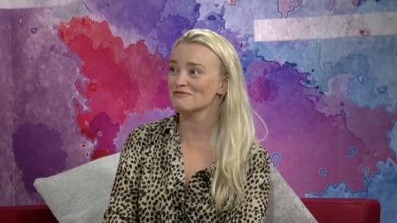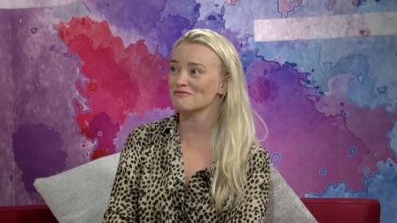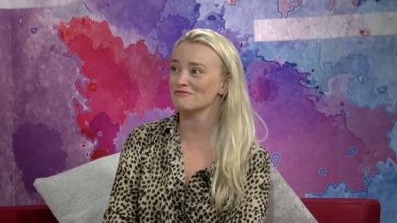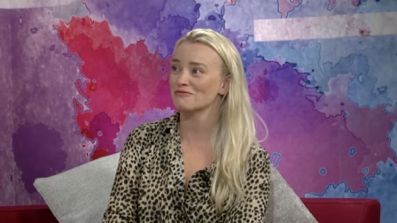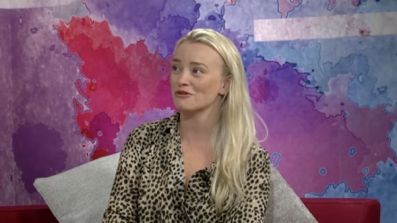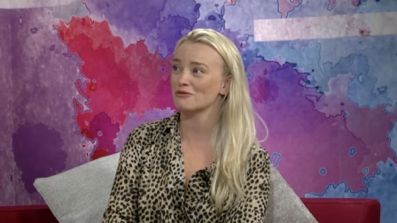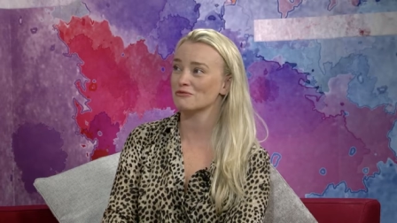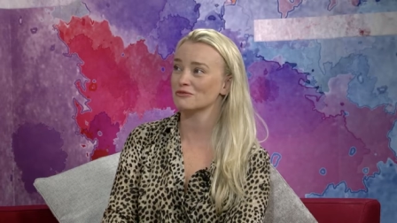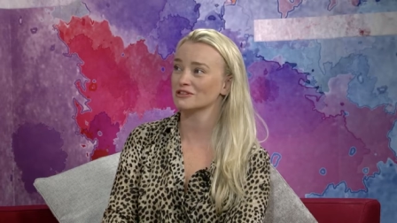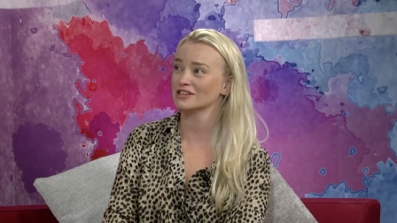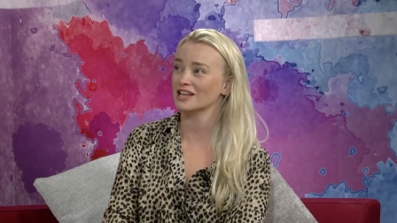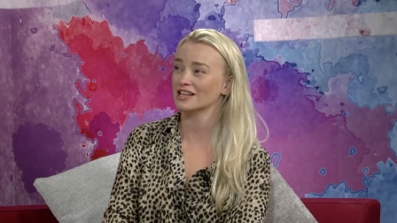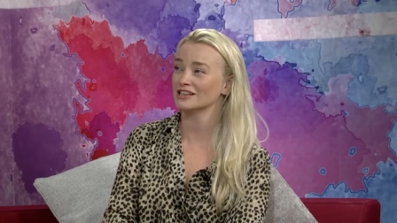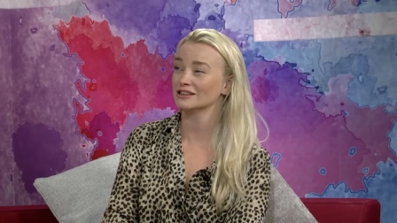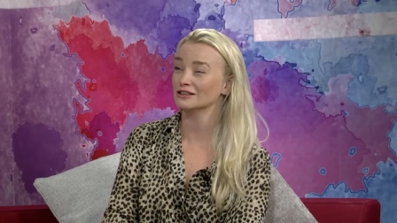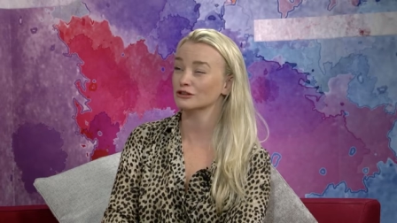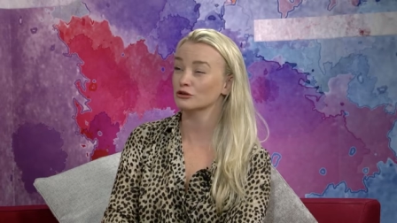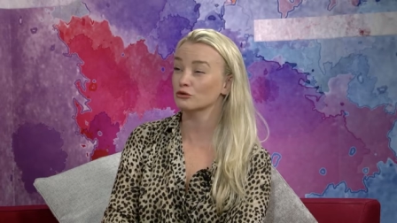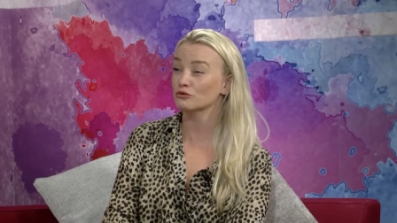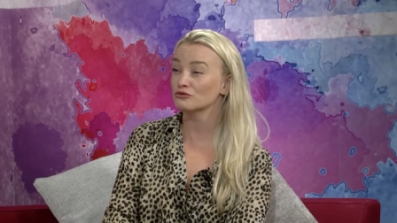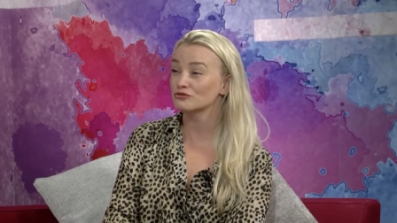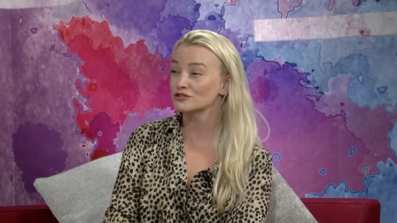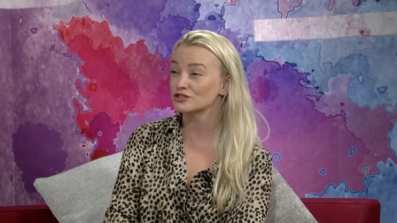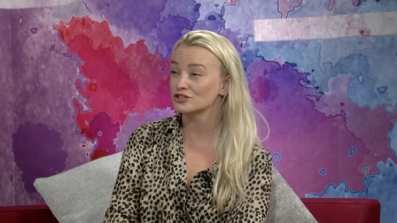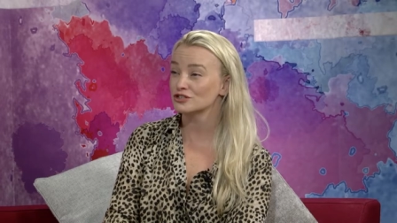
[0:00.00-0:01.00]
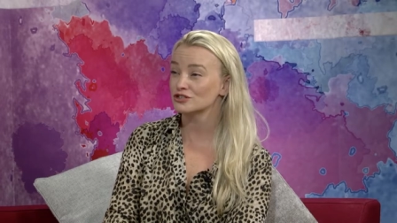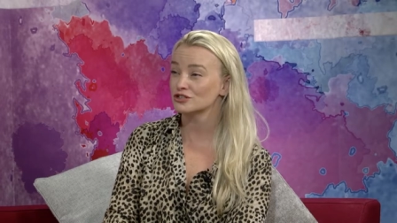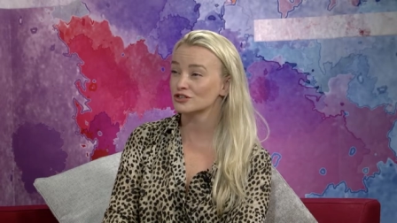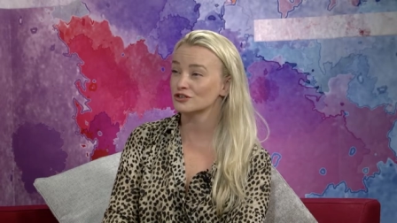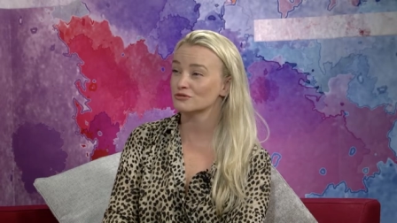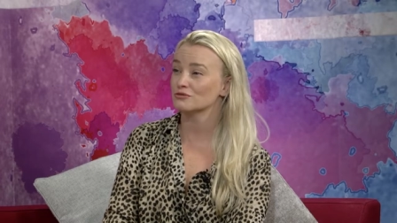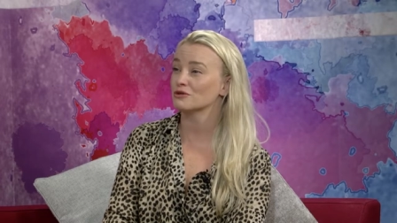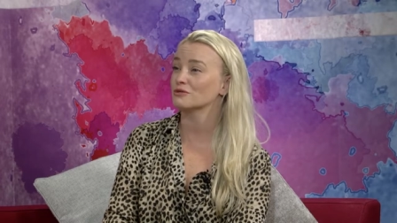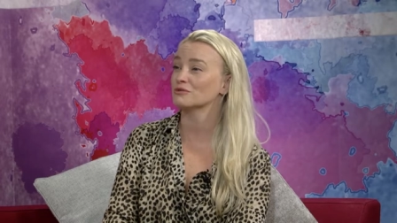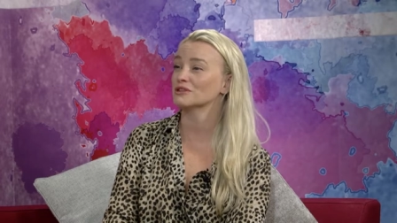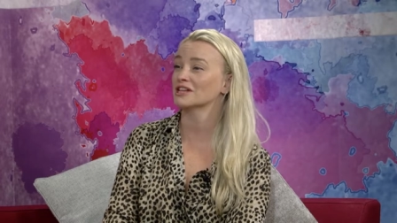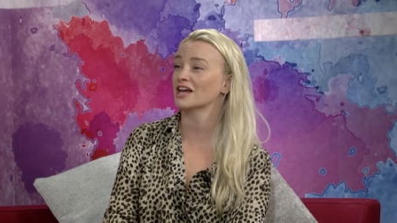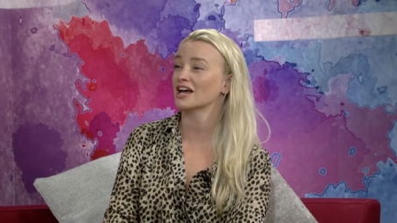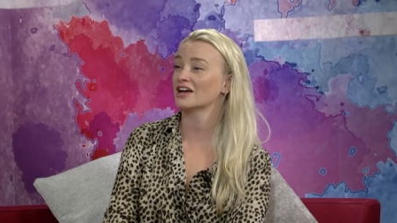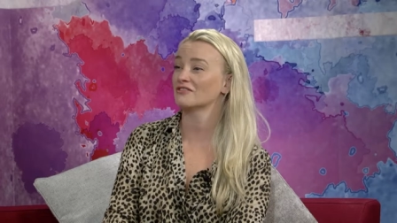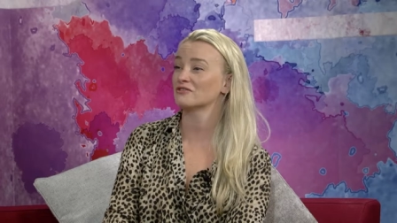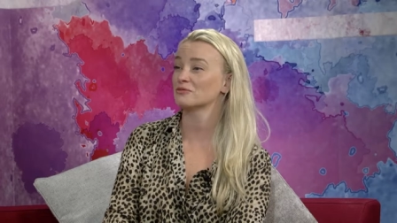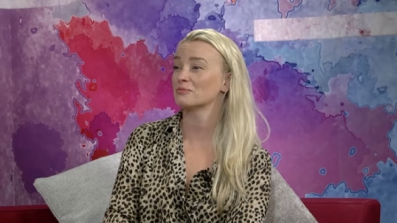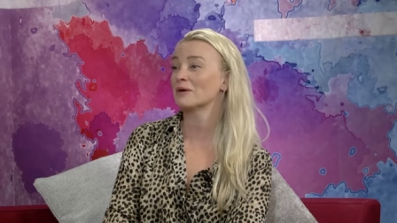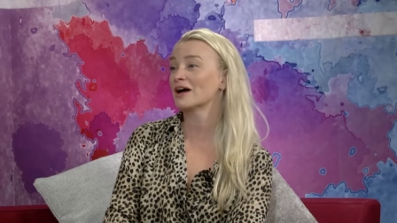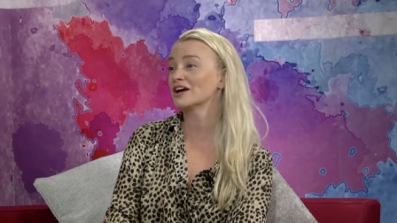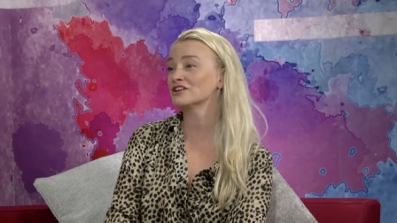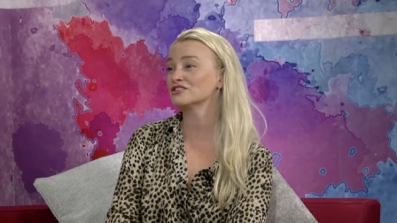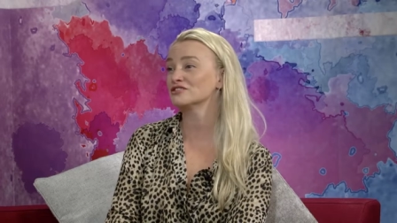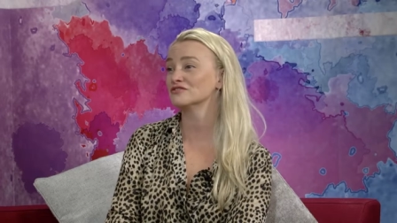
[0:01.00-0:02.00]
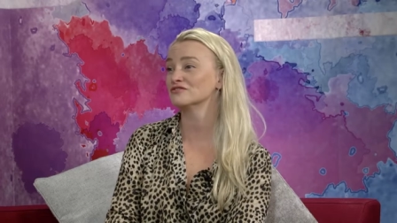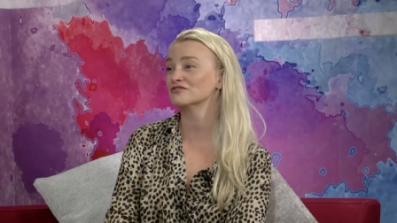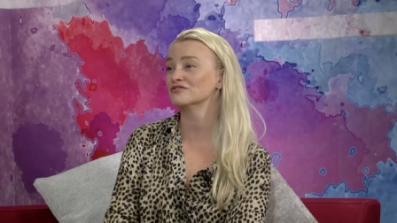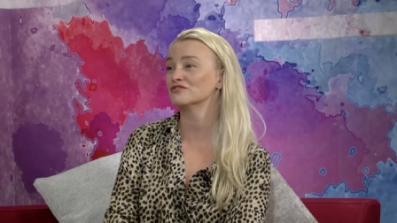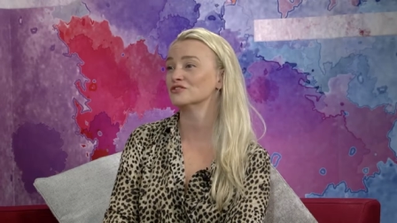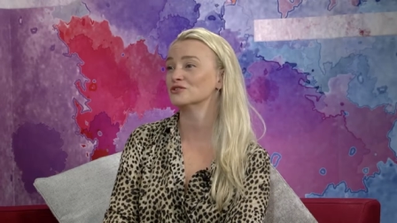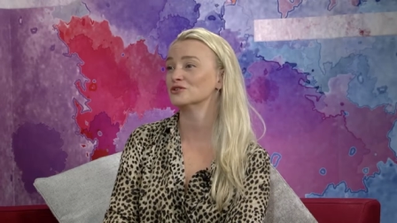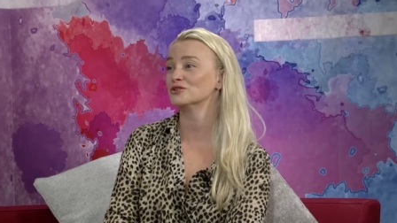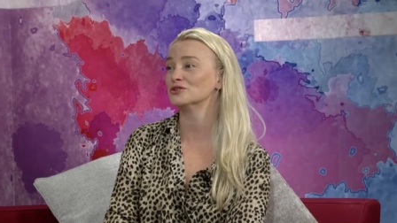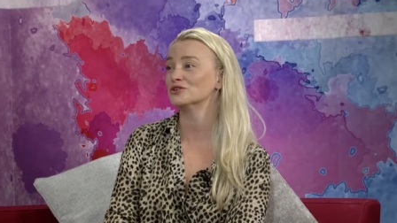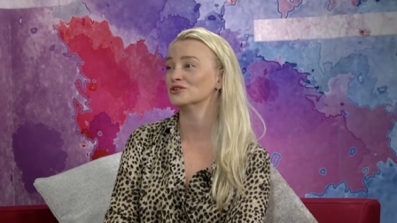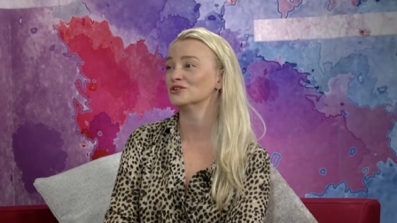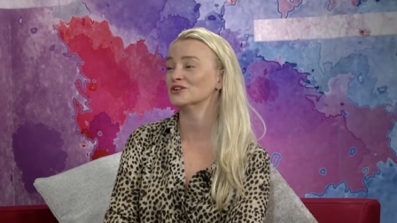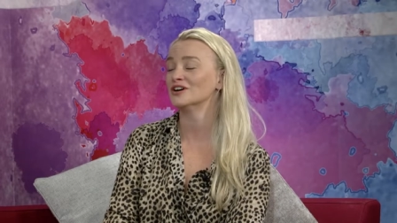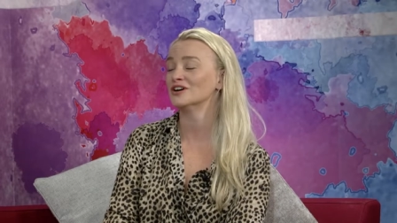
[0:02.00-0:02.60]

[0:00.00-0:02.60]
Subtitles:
What will I love to do? What will I have a passion for?